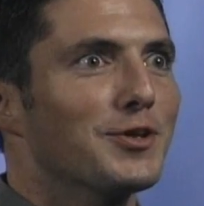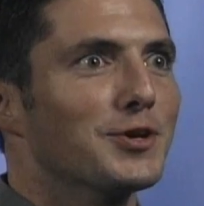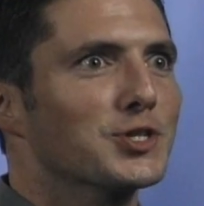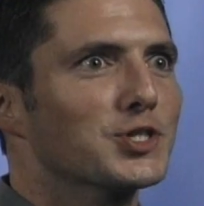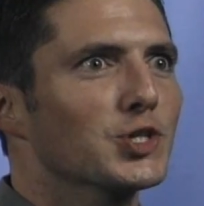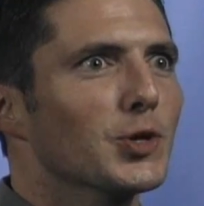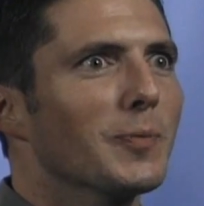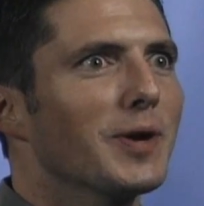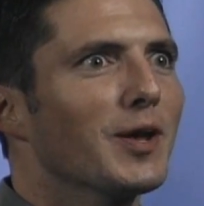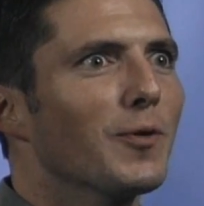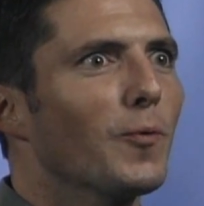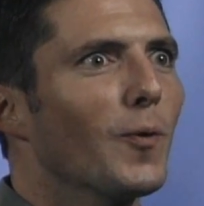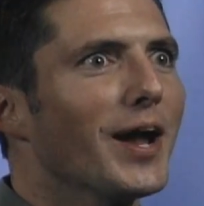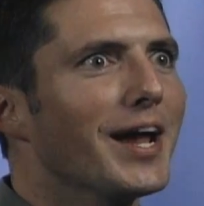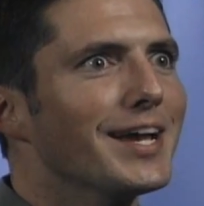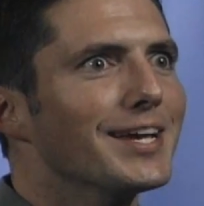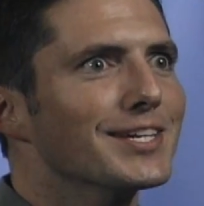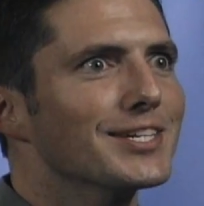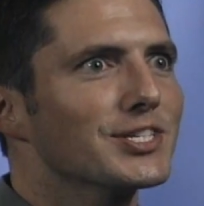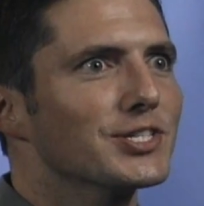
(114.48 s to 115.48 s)
There's so many
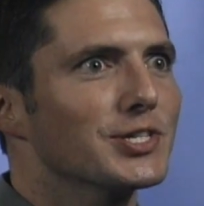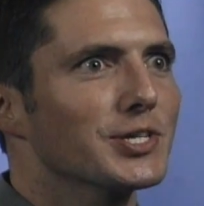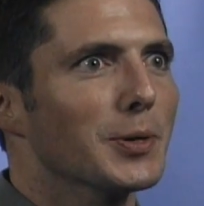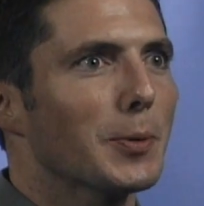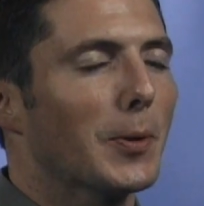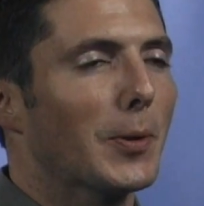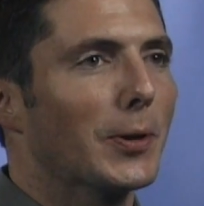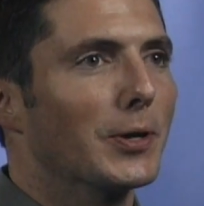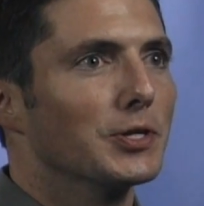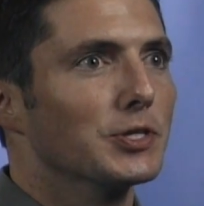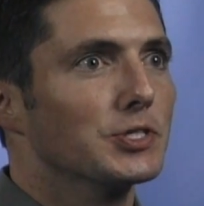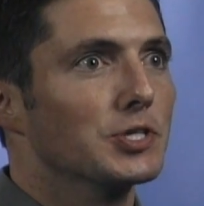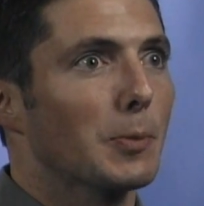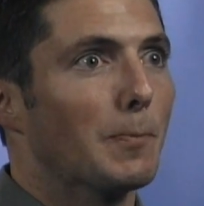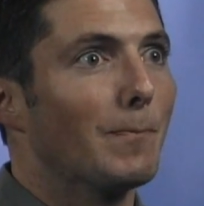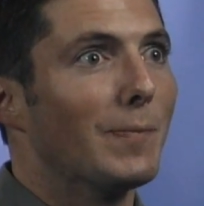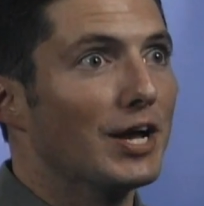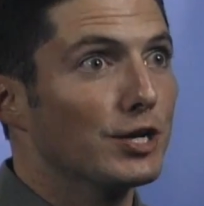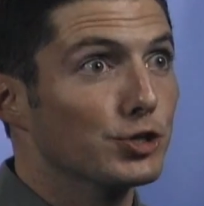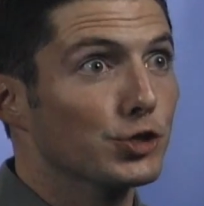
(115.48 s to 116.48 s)
ways to to
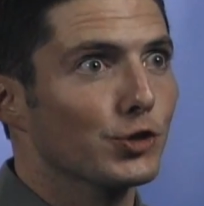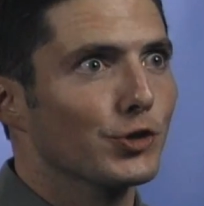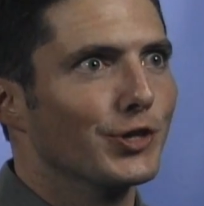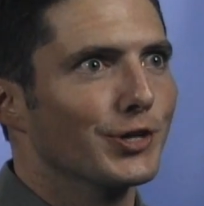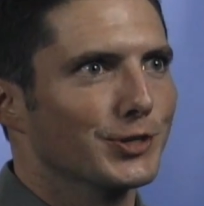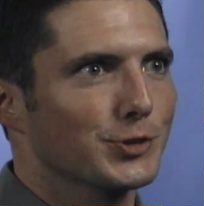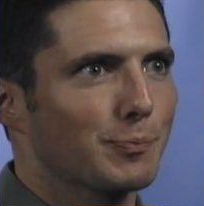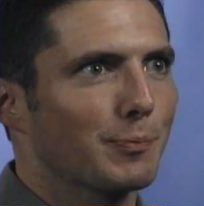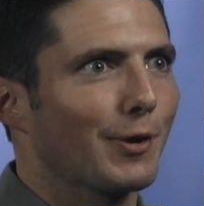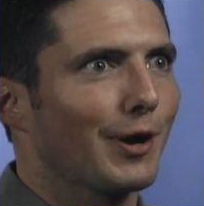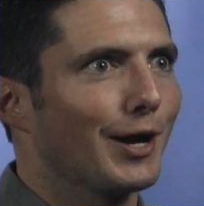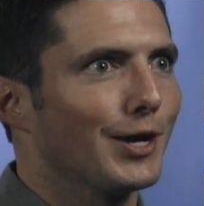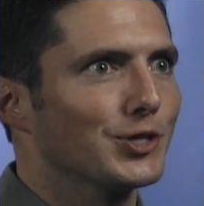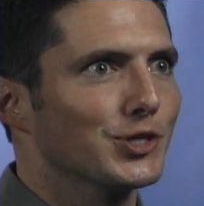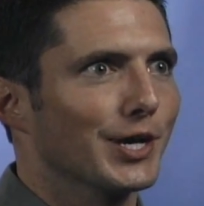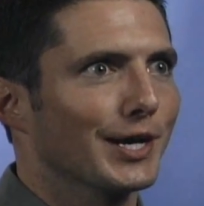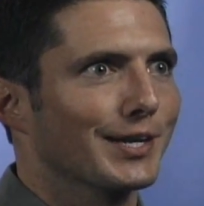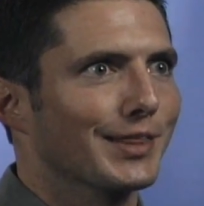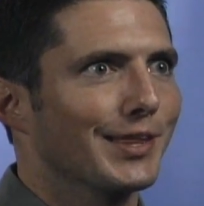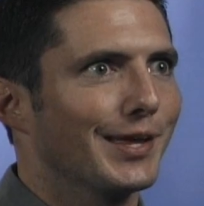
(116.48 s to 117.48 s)
measure this
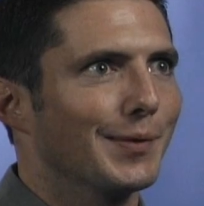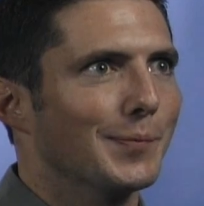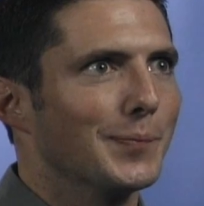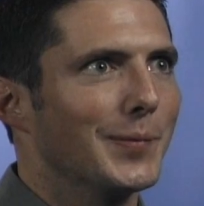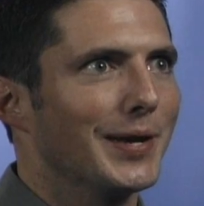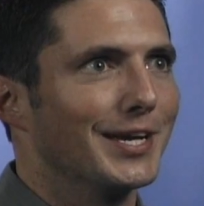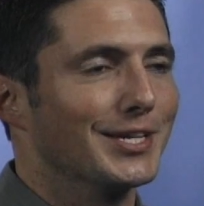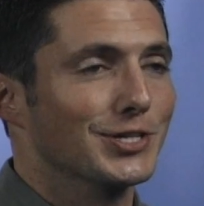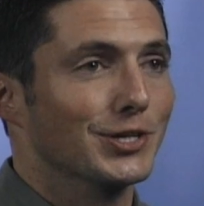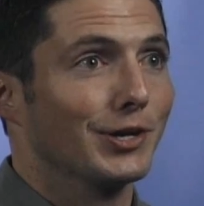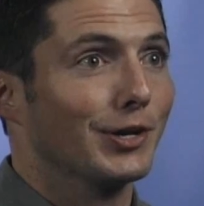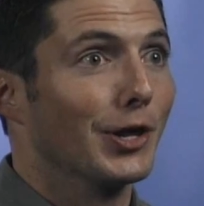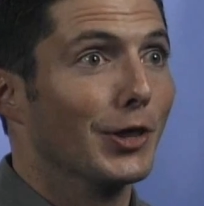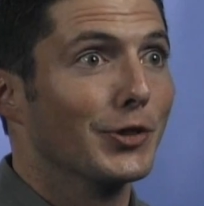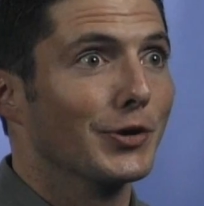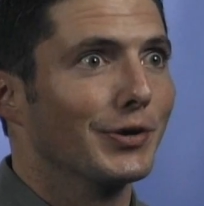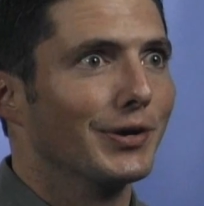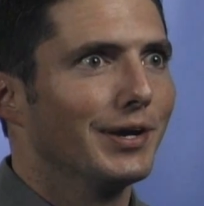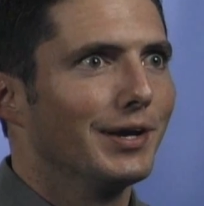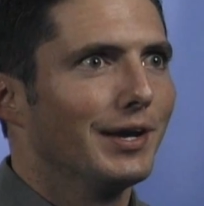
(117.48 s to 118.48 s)
project that makes it
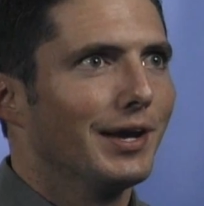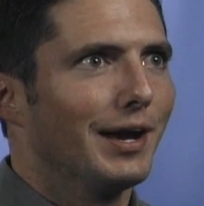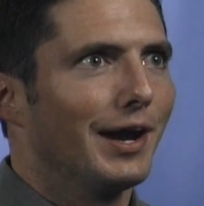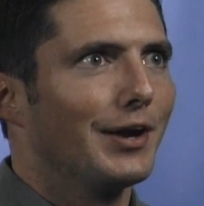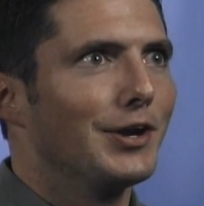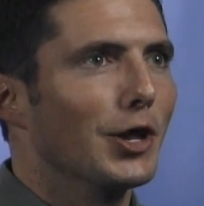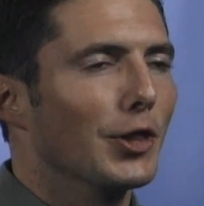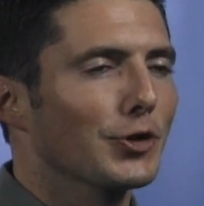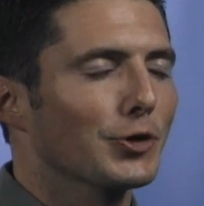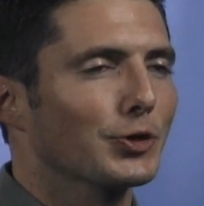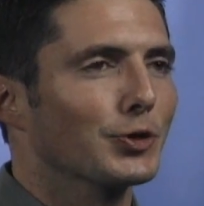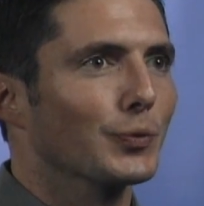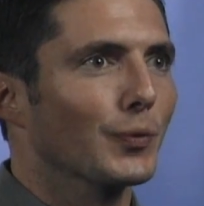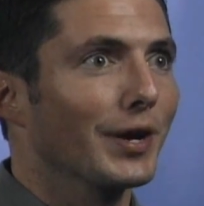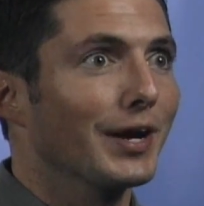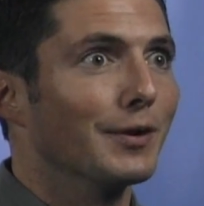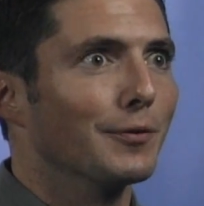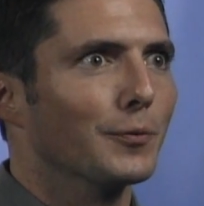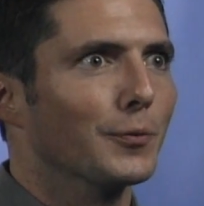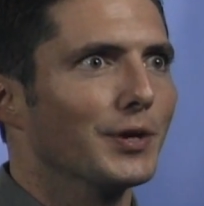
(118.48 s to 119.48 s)
another, another
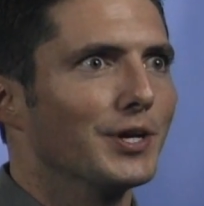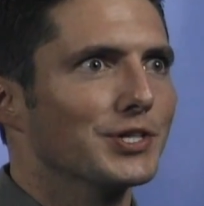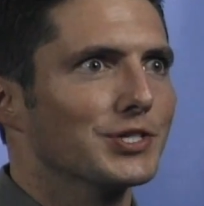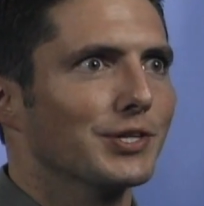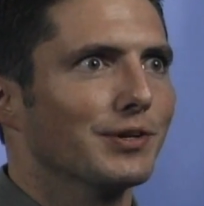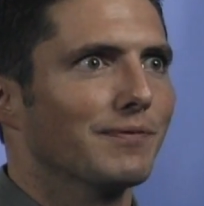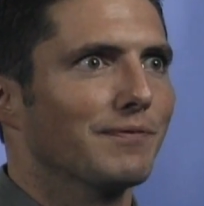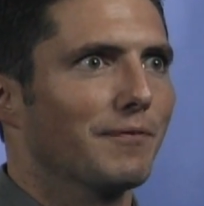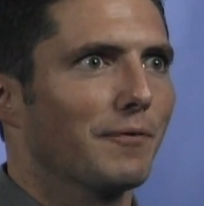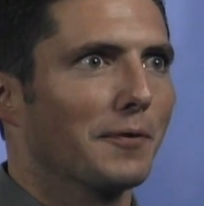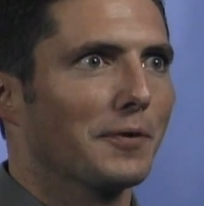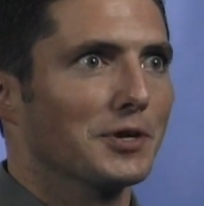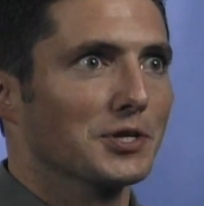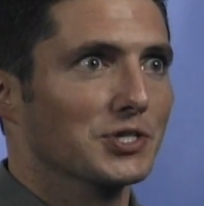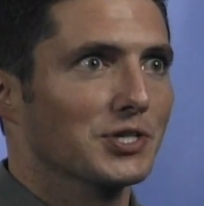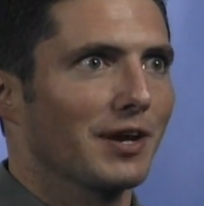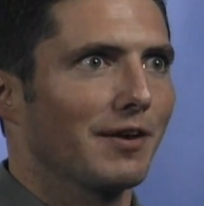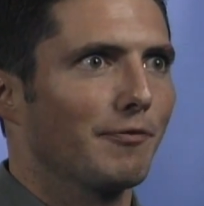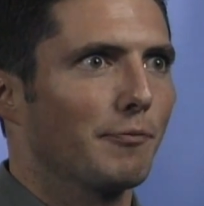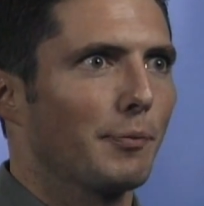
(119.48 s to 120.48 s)
great reason for a
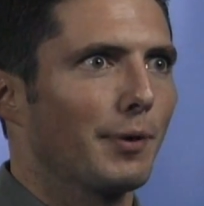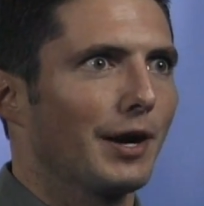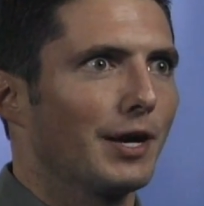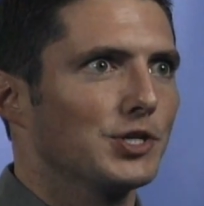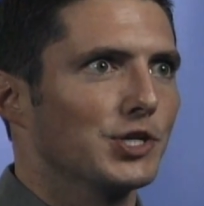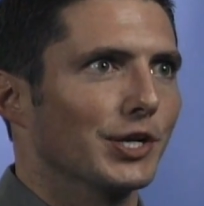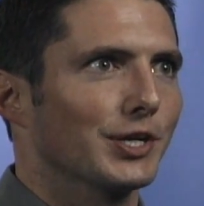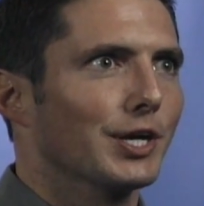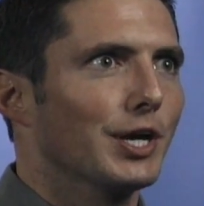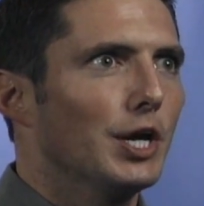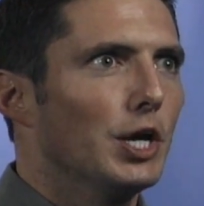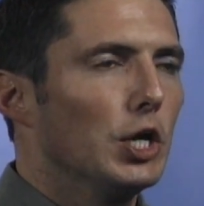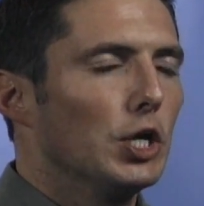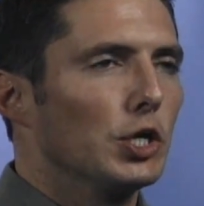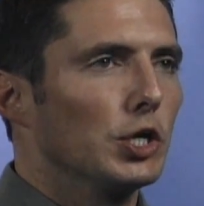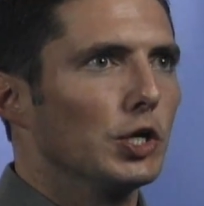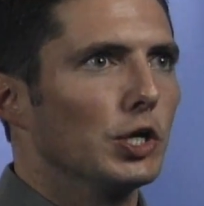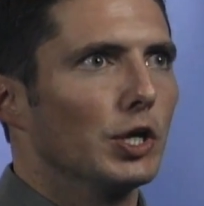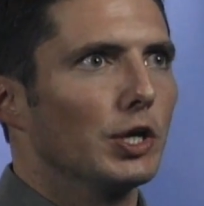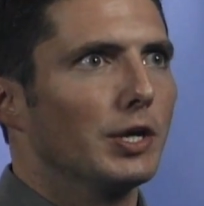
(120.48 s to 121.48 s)
SIFE project.
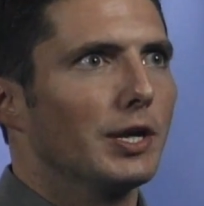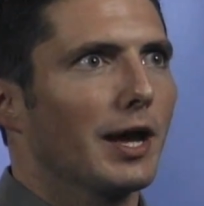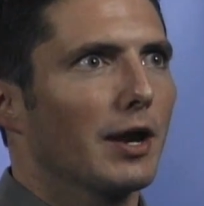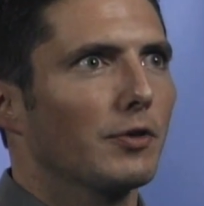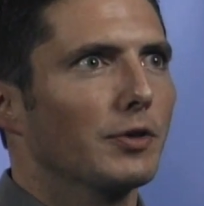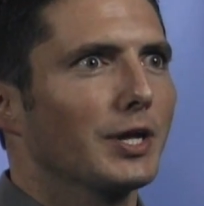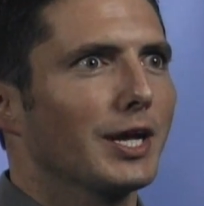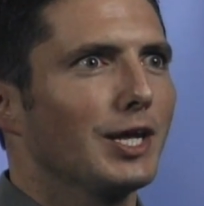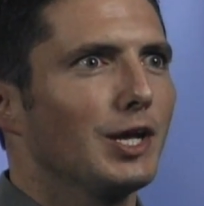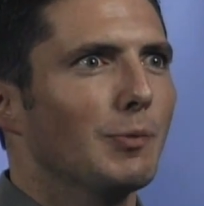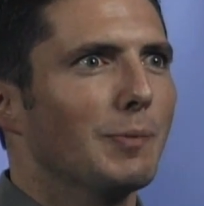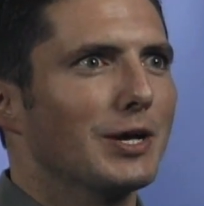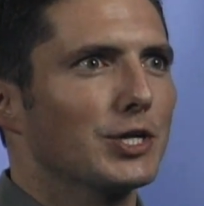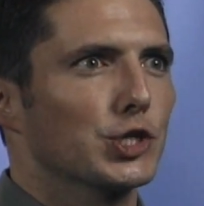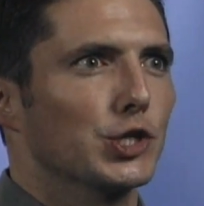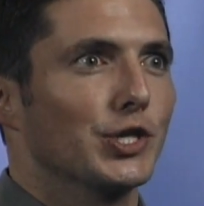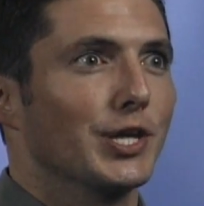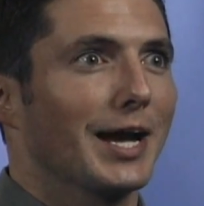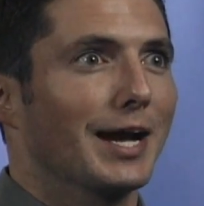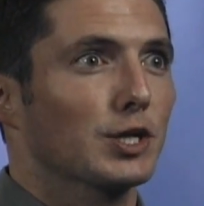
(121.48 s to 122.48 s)
Not only can you
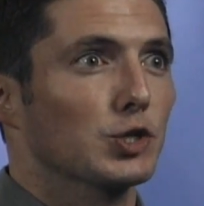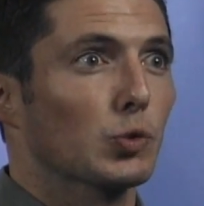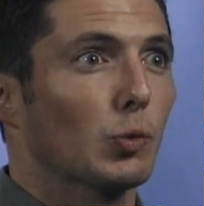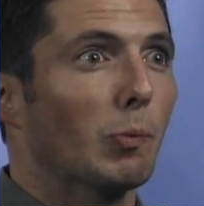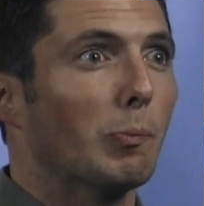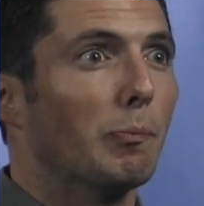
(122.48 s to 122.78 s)
measure the actual